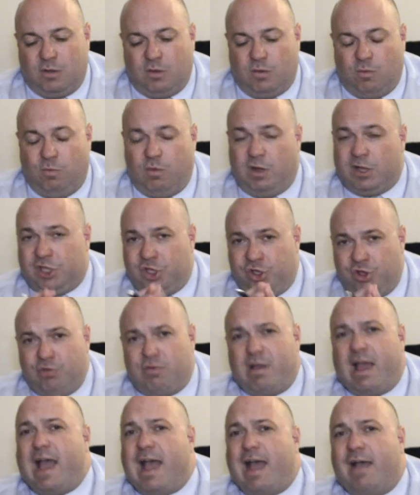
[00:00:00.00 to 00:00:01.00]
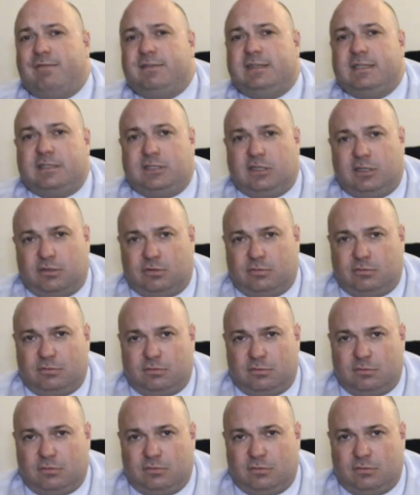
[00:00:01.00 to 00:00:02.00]
What you have to
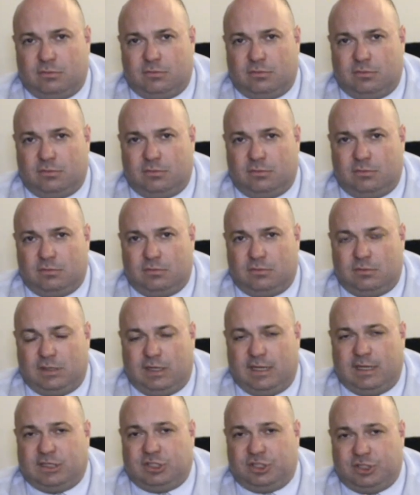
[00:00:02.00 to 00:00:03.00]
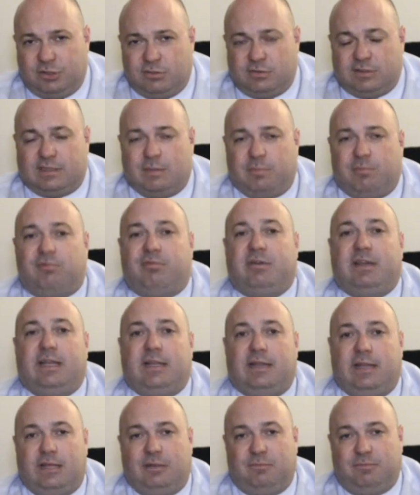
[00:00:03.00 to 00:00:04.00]
do is use the
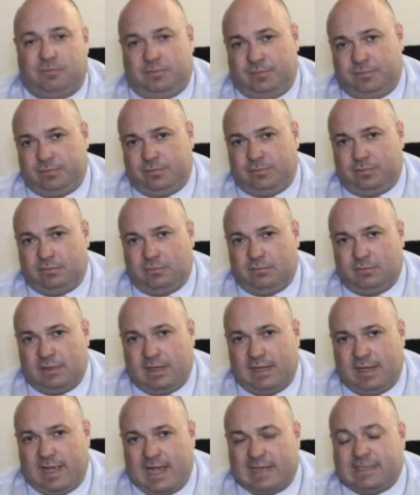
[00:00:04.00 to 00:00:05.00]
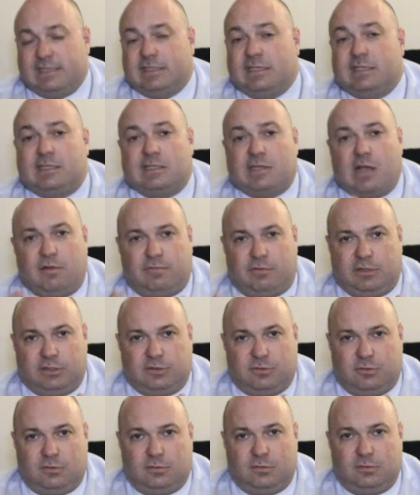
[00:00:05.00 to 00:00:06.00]
prelim as a discovery
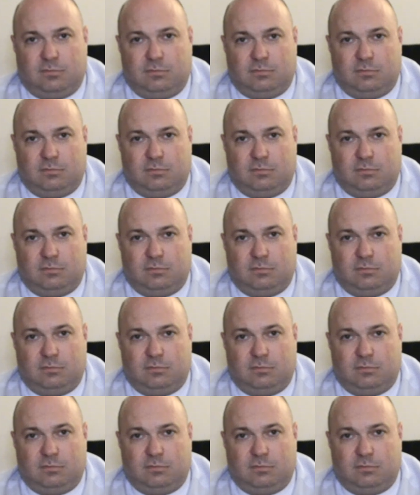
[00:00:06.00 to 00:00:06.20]
tool.